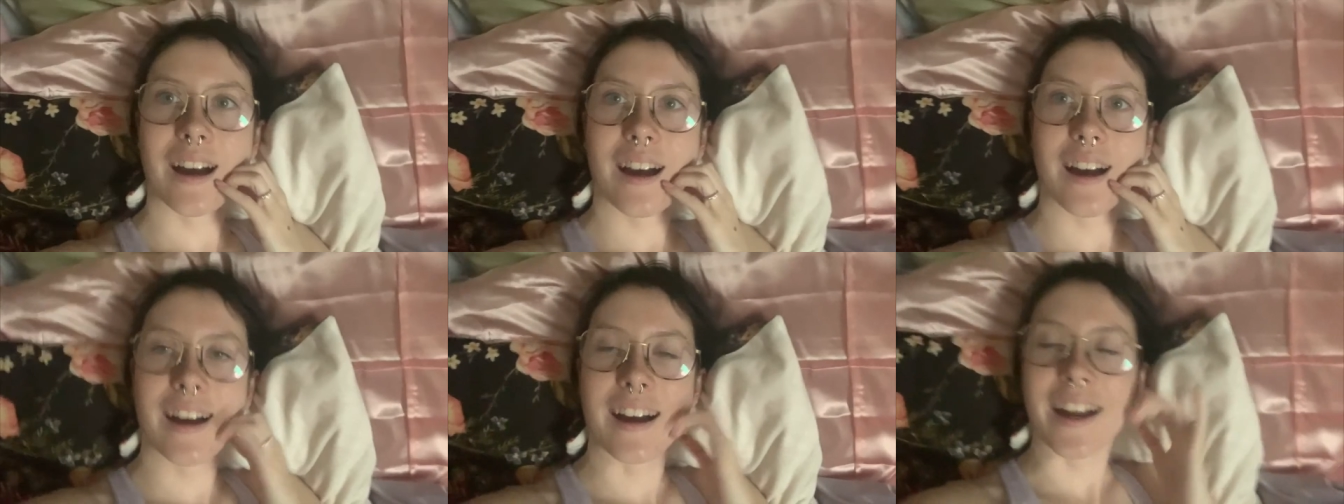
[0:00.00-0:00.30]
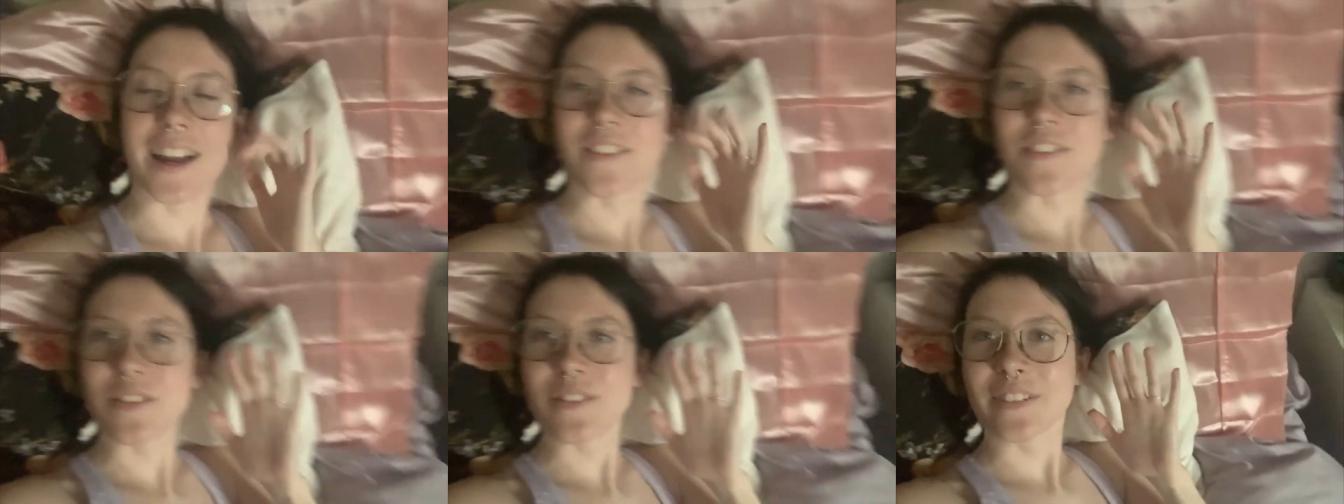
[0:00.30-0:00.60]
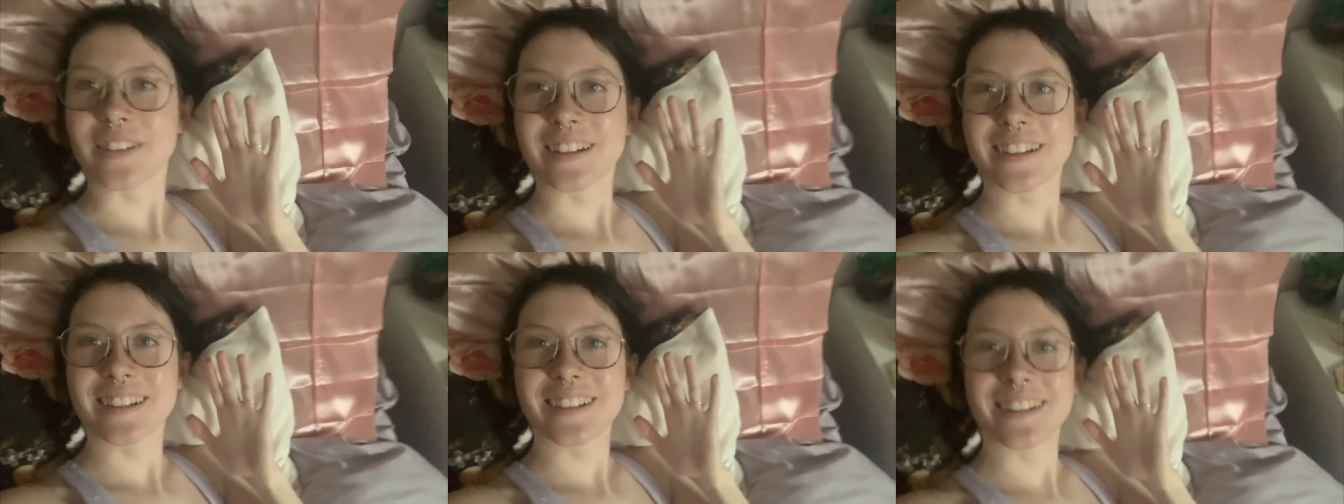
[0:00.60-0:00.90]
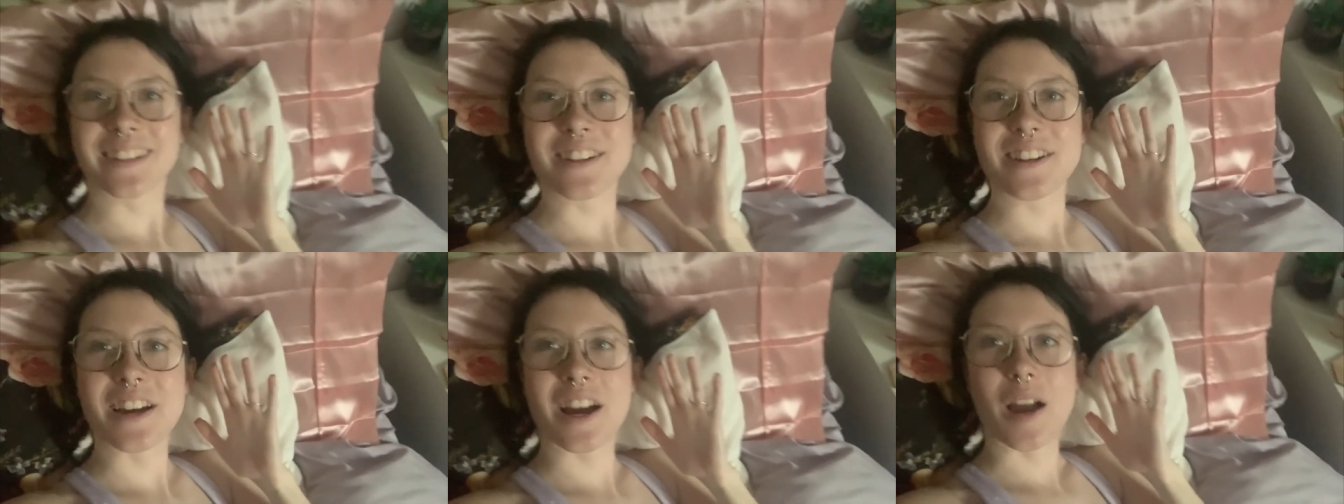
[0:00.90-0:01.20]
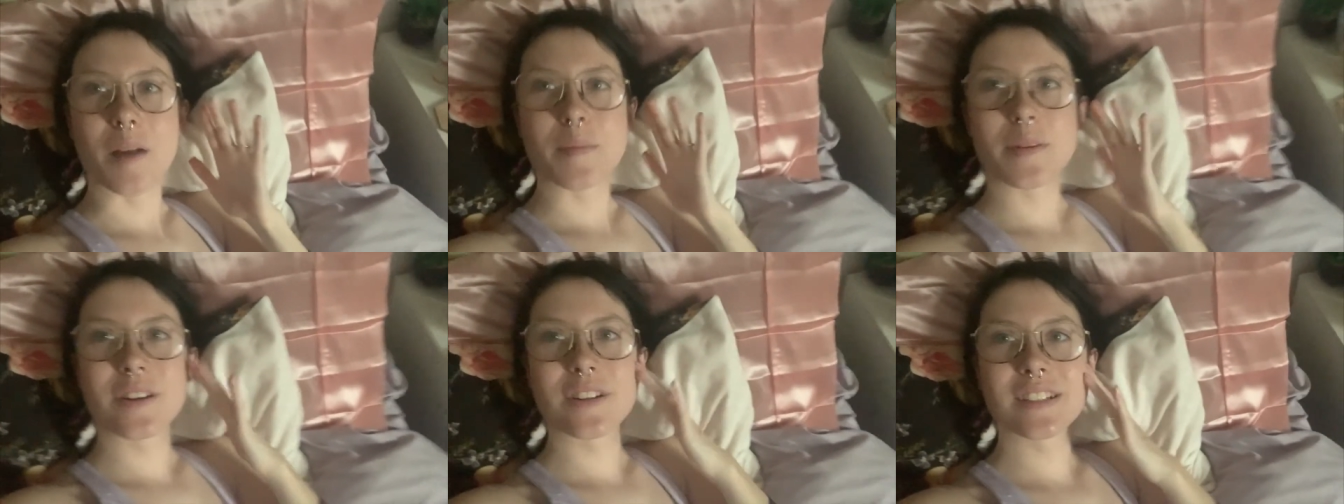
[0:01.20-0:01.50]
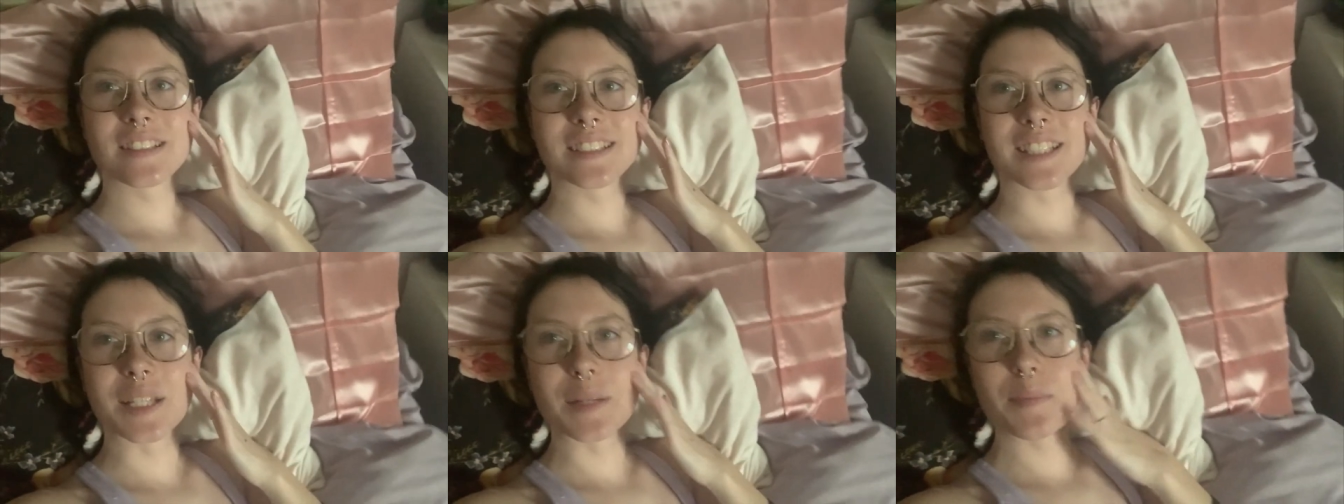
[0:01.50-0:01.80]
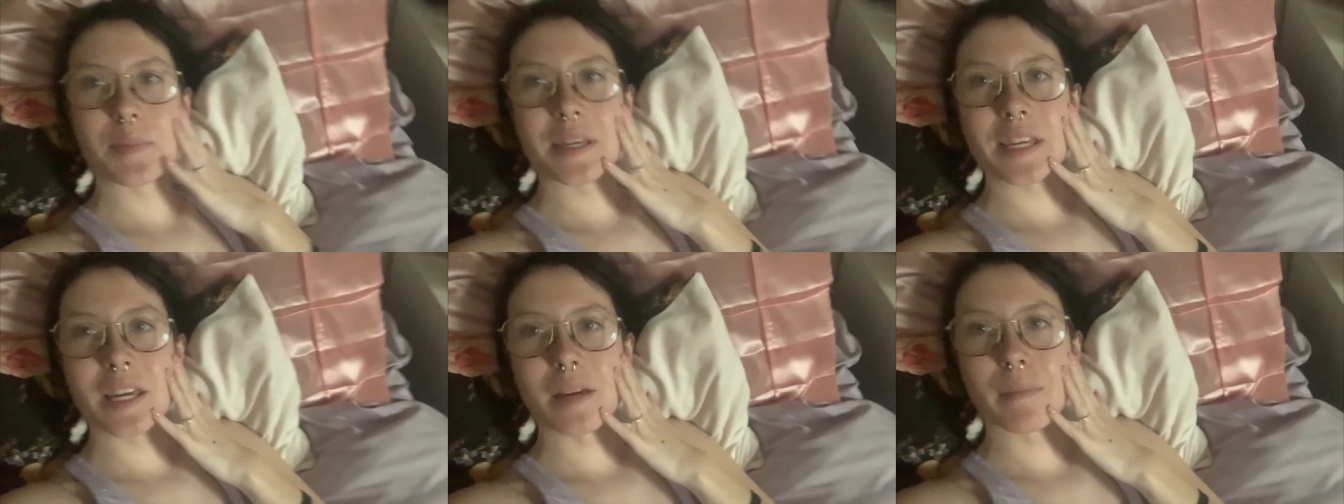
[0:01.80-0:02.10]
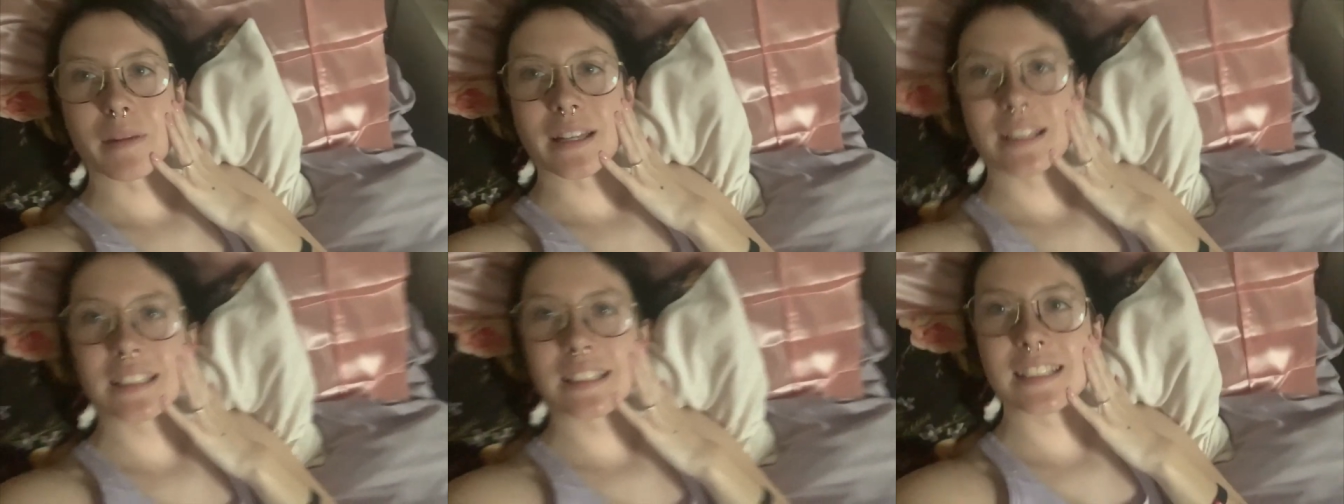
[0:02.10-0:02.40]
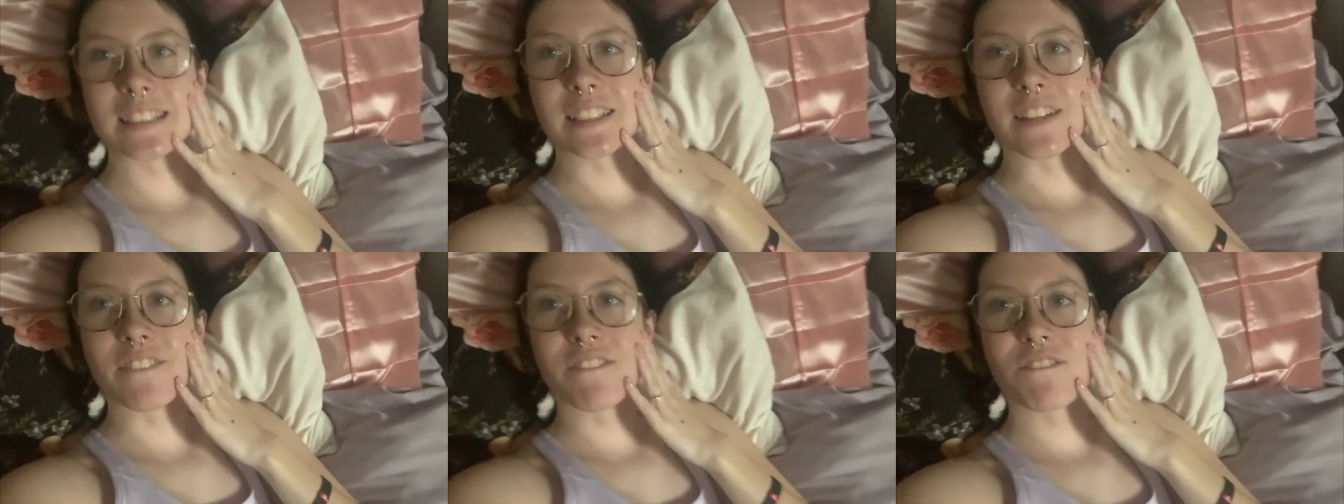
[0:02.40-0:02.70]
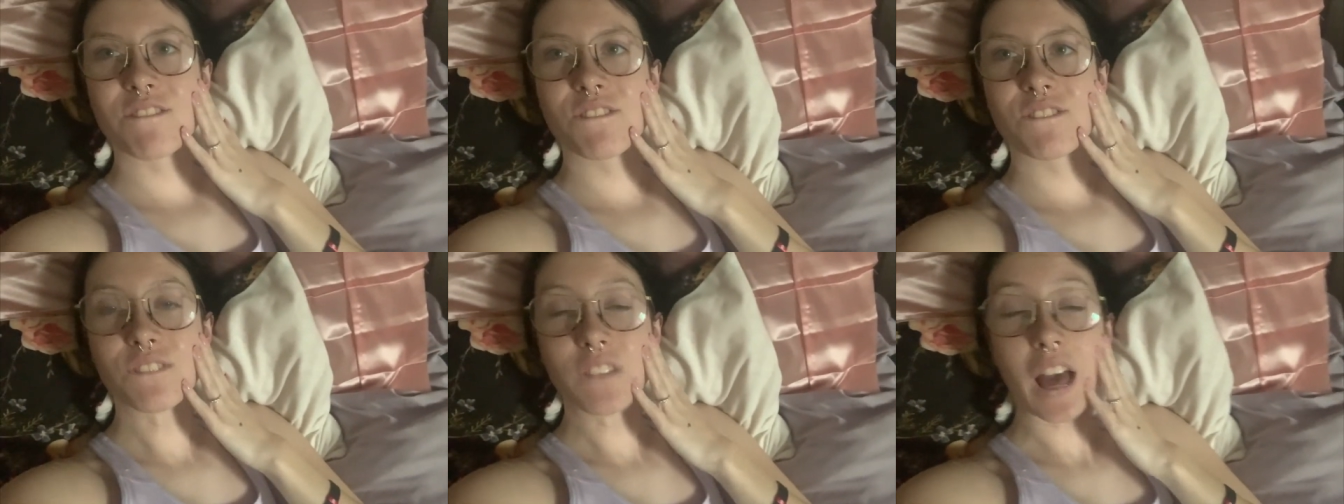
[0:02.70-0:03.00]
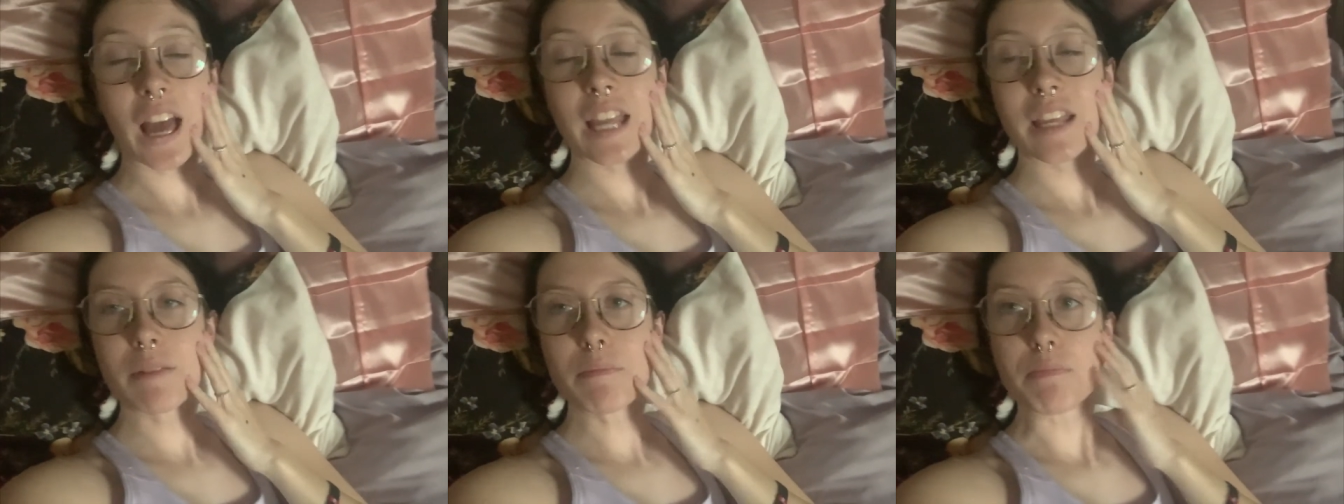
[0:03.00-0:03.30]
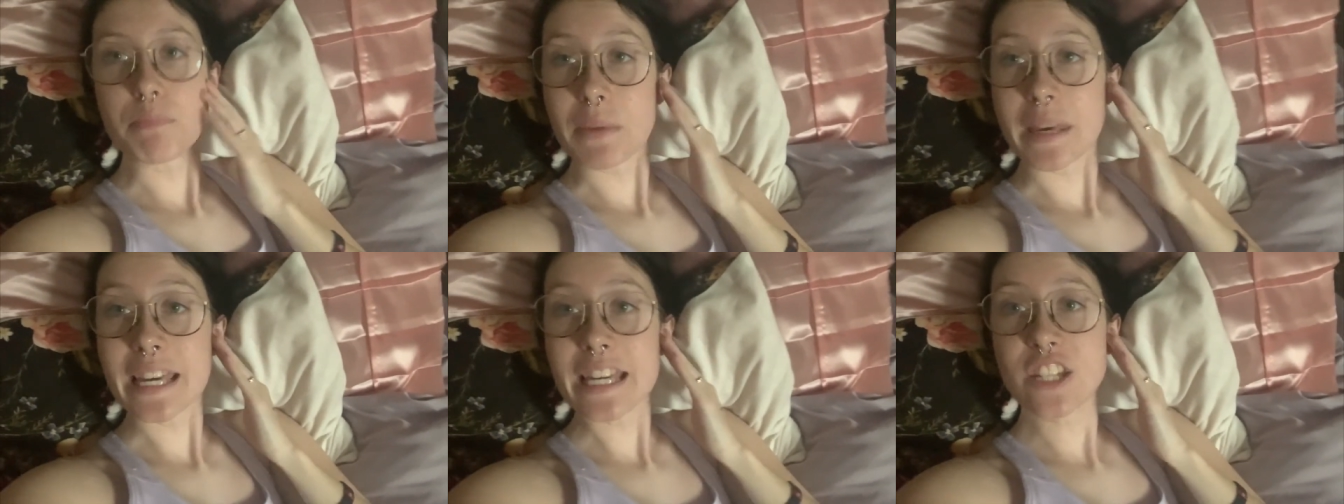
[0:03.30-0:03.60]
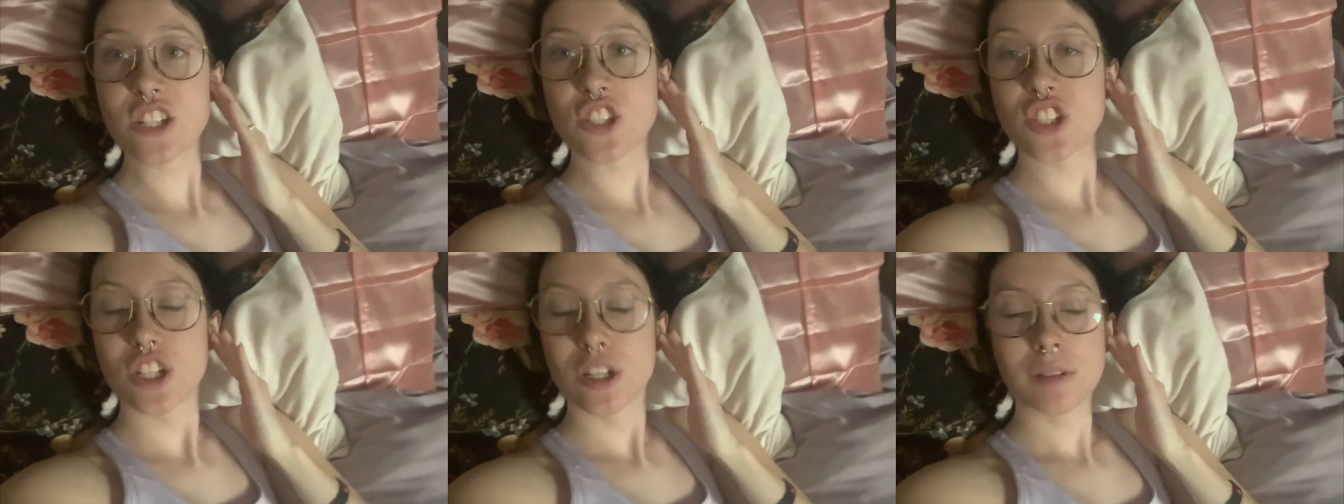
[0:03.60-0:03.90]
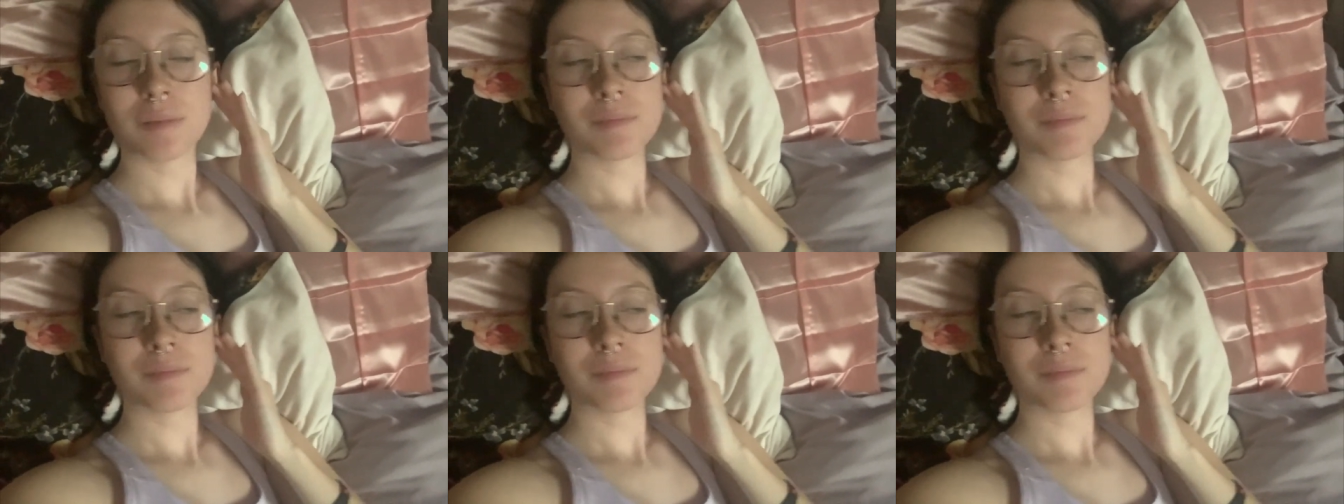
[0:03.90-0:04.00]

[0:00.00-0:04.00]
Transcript: Hi, everyone. I'm here to say PMS is a bitch.